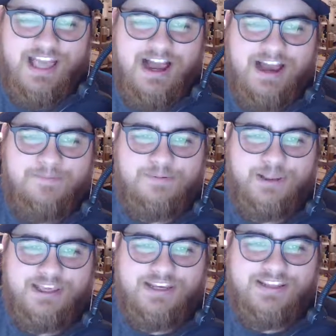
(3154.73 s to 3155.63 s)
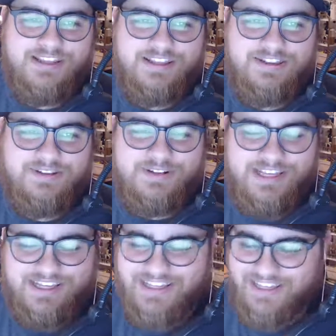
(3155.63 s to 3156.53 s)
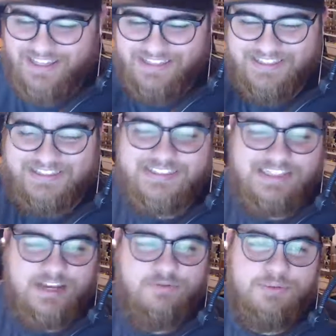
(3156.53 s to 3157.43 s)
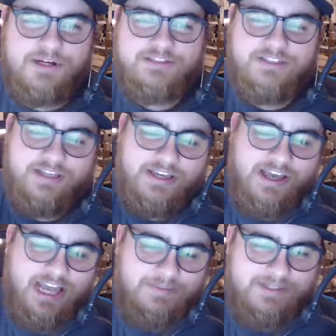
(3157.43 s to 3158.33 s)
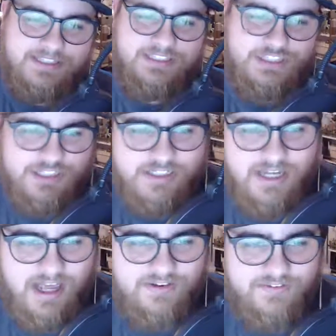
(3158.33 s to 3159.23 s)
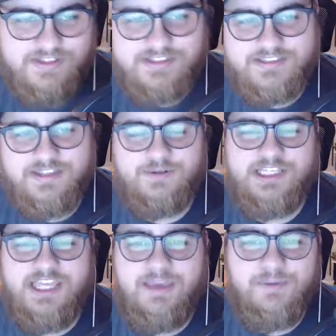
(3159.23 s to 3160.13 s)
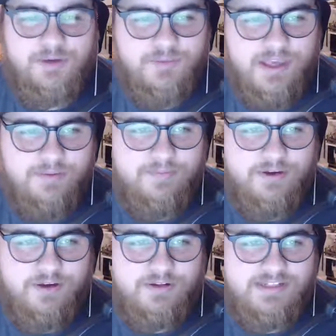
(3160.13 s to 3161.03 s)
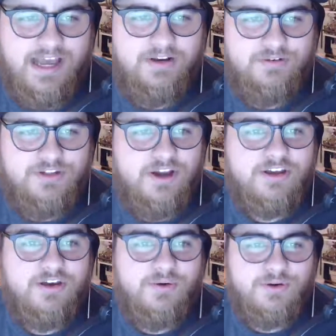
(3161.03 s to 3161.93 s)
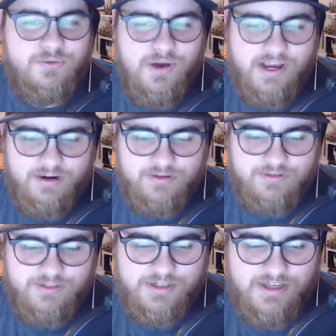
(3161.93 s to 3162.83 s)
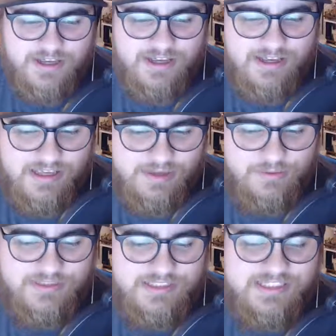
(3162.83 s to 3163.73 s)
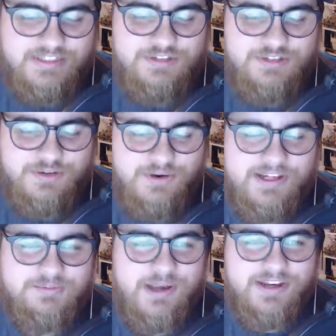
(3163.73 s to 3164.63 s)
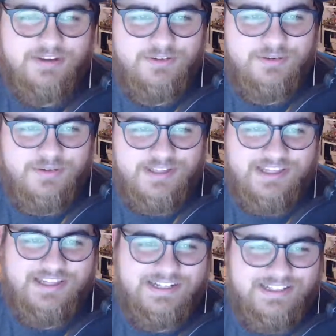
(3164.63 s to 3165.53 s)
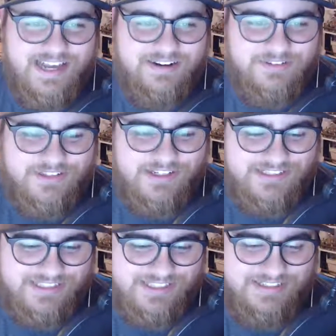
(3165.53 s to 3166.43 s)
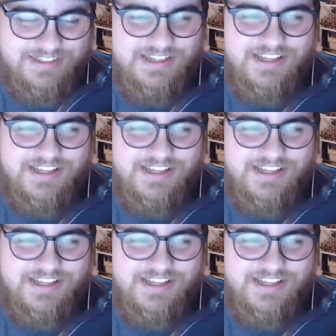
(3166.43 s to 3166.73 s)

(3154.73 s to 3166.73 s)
I played this is kind of embarrassing. I played the shit out of this. There was a GameCube game called Donald Duck Going Quackers. It was essentially Crash Bandicoot in a Donald Duck skin.